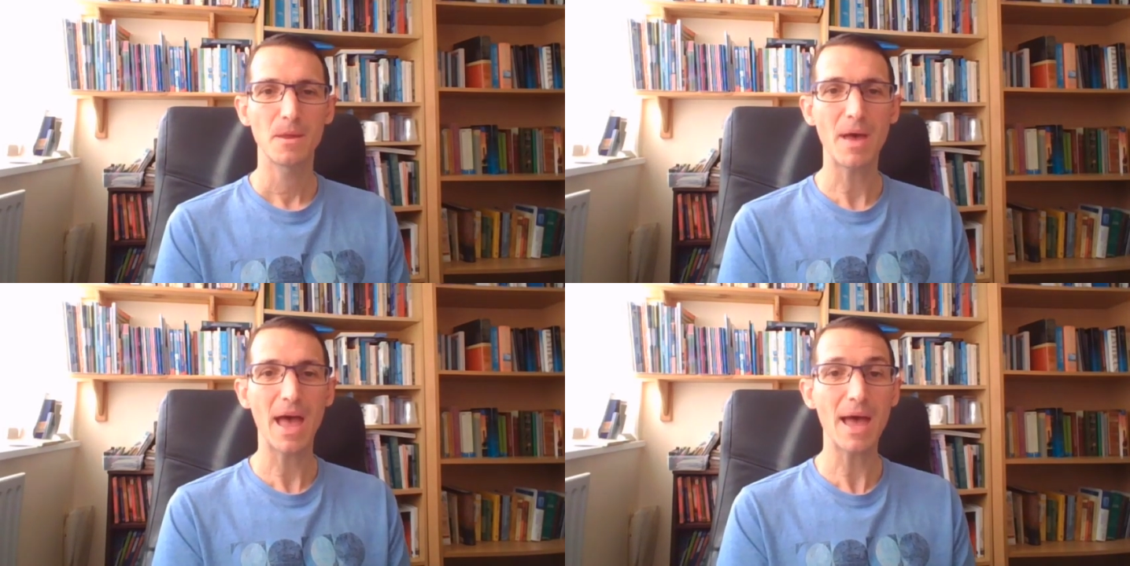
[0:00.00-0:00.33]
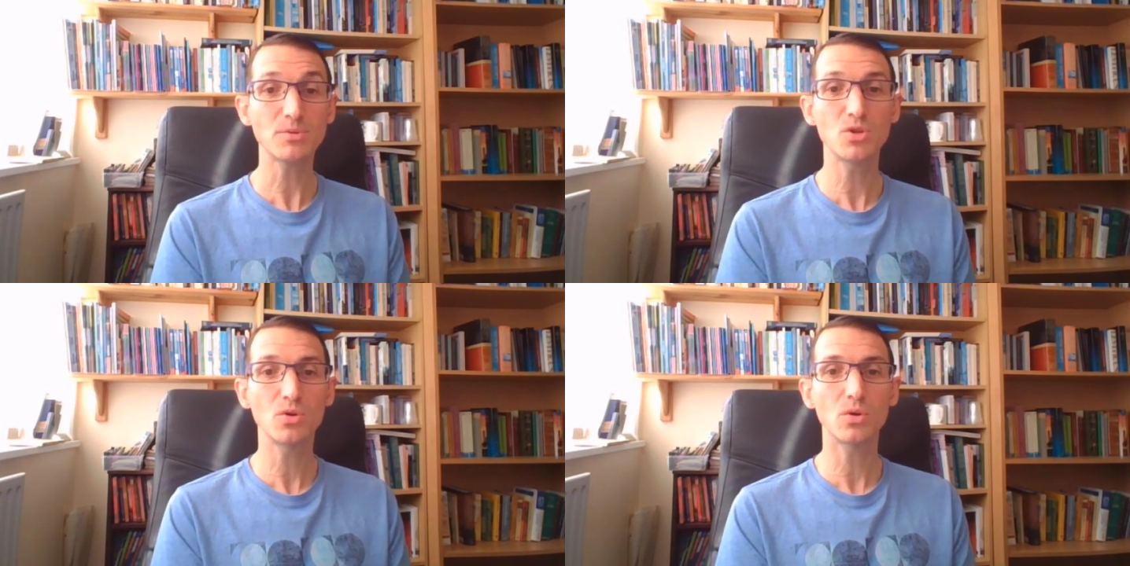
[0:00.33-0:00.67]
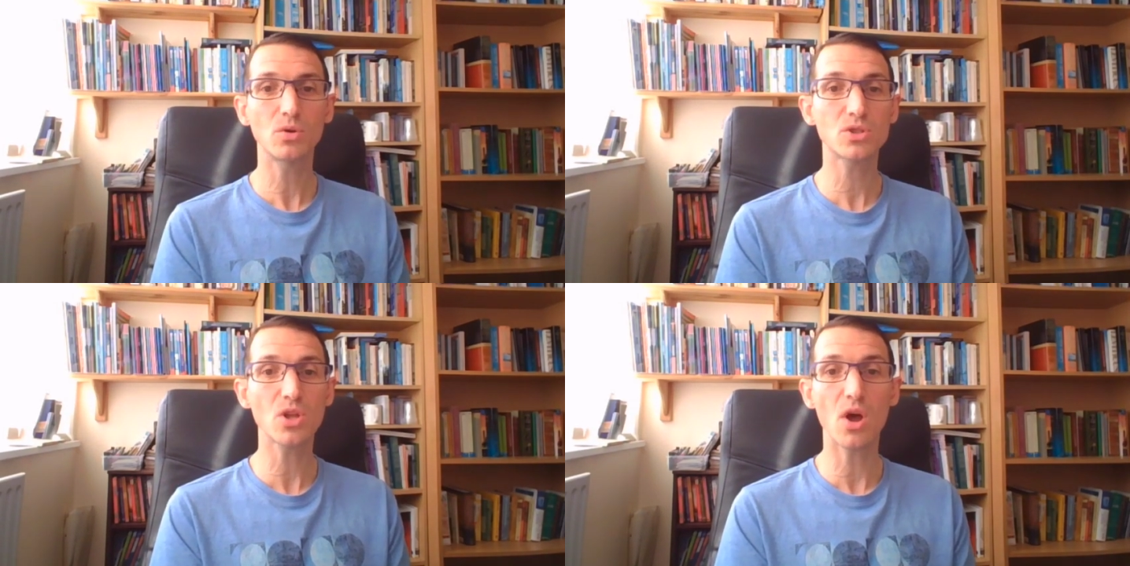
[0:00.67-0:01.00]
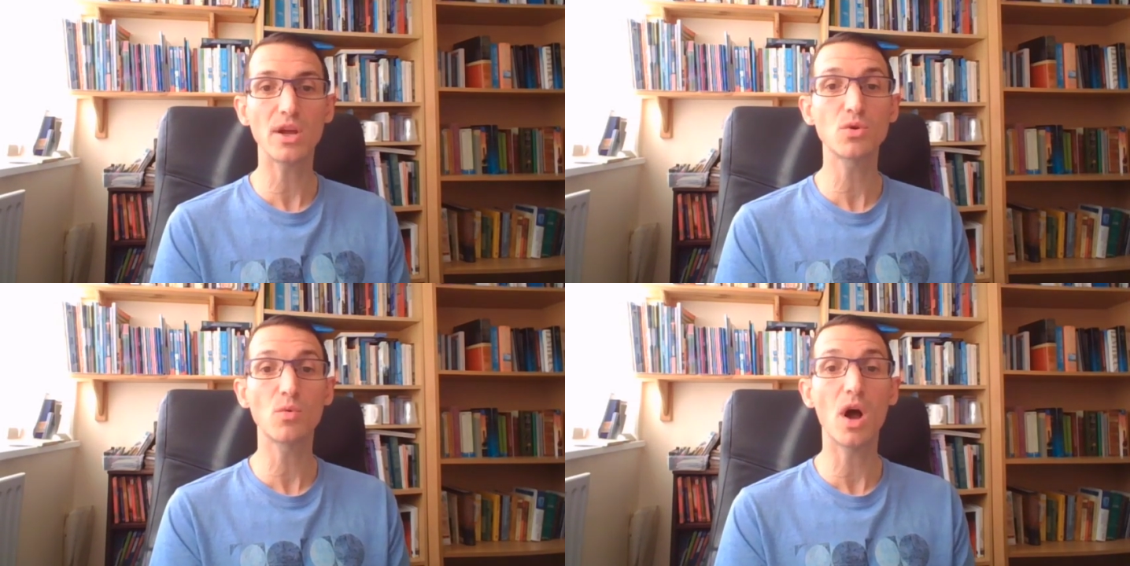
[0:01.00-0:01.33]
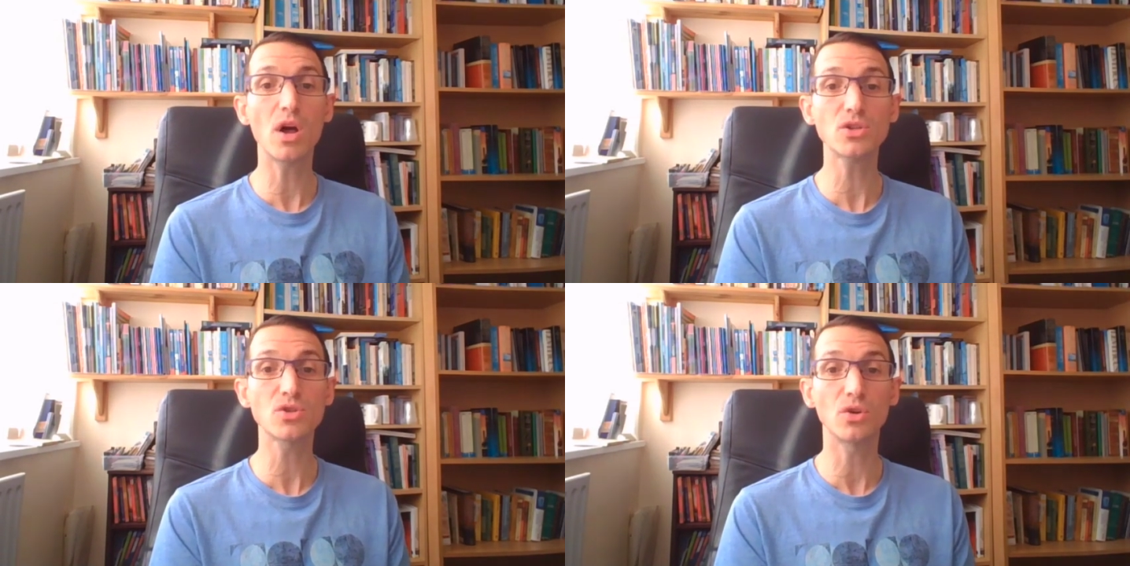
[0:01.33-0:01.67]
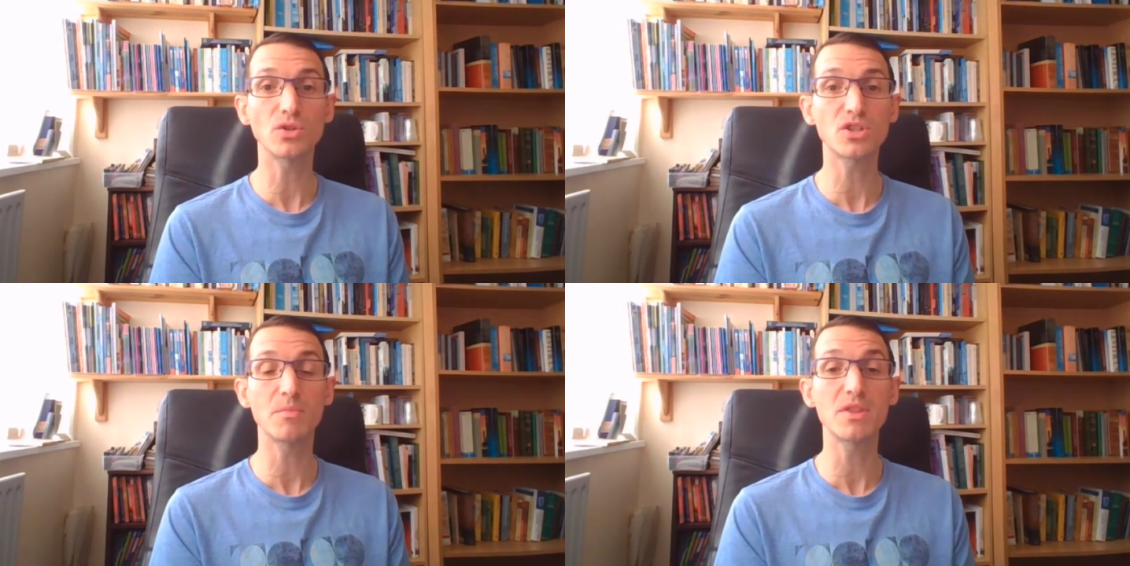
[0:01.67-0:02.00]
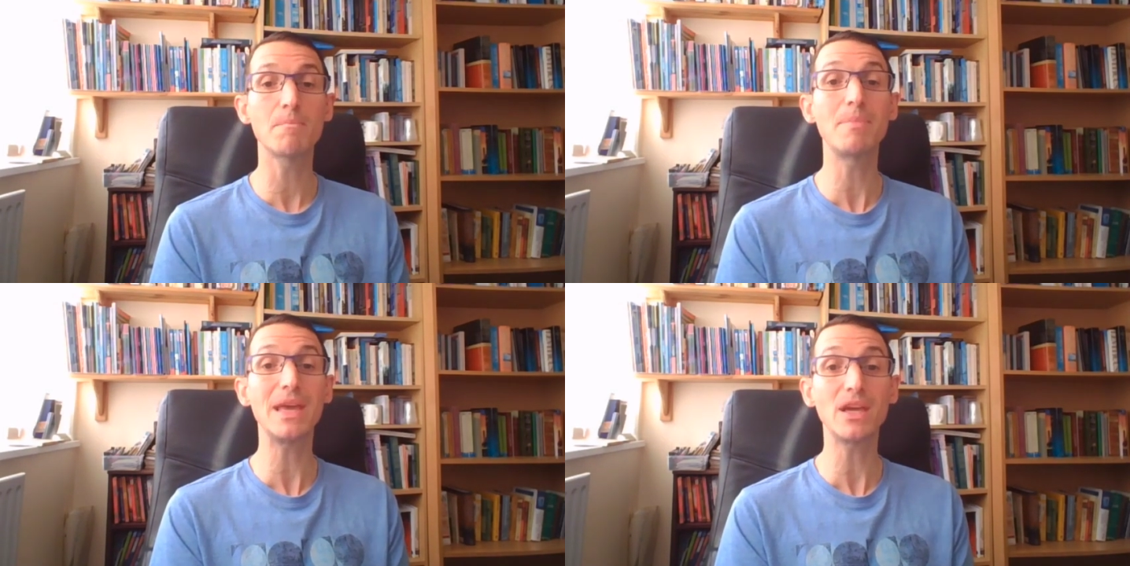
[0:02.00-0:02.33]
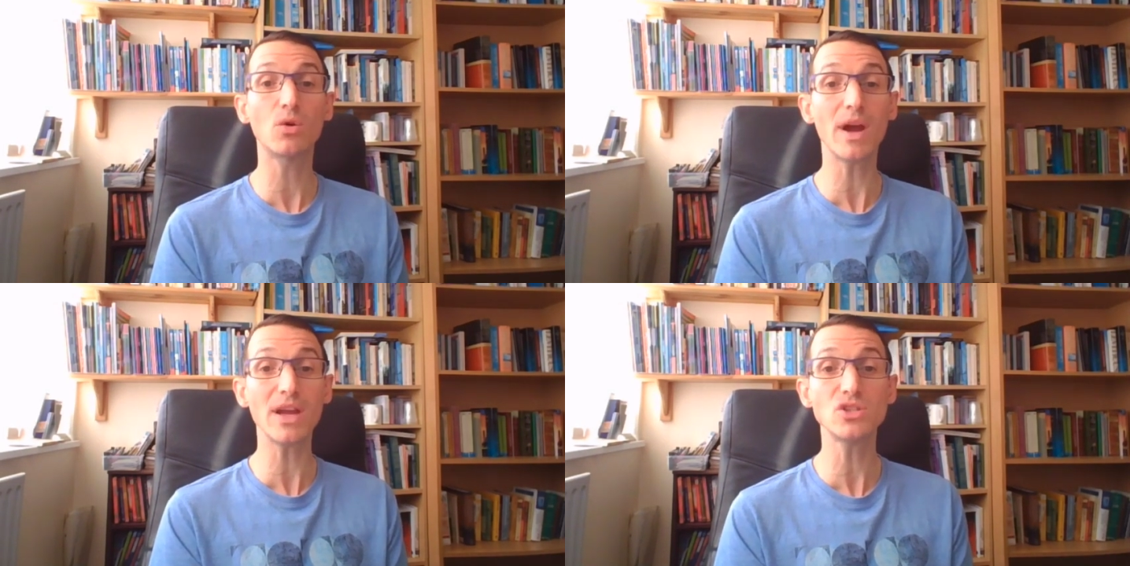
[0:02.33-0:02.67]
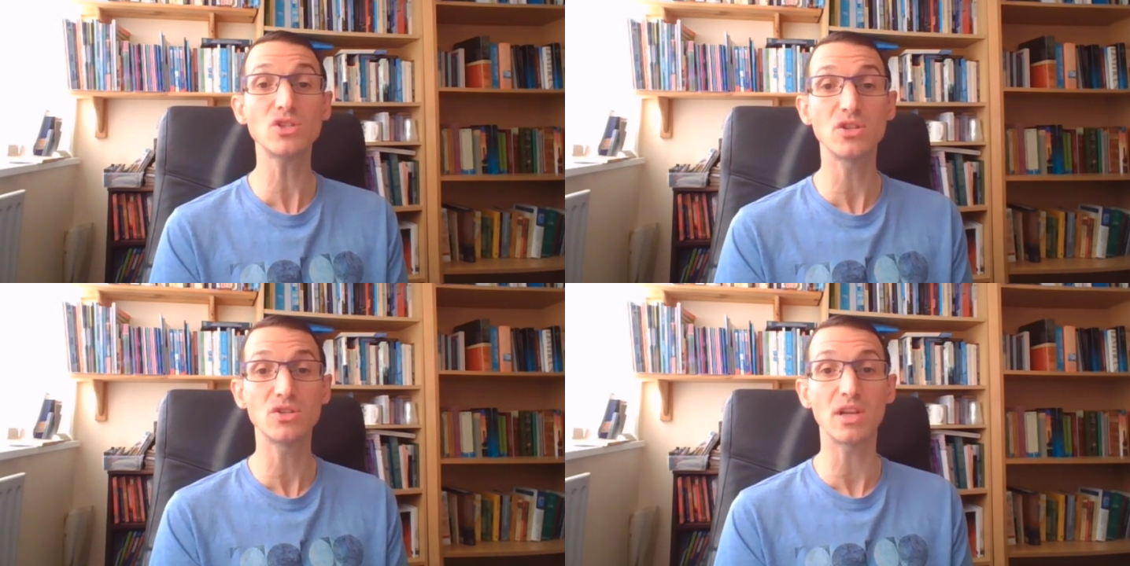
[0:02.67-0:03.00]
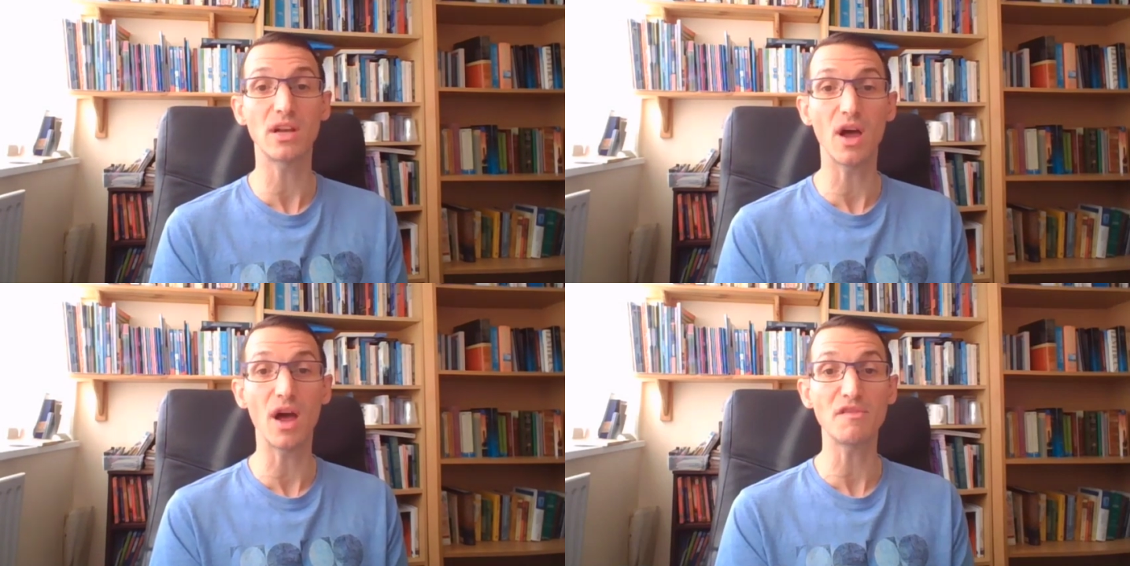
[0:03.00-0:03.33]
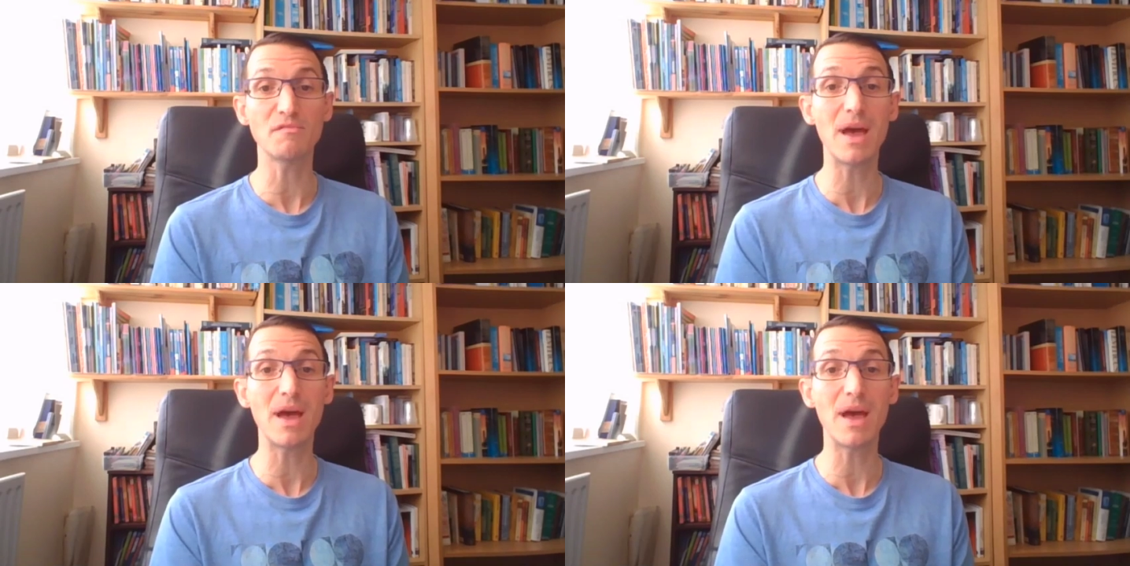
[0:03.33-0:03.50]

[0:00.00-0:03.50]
Perhaps you're starting to ask God some of the big questions in life.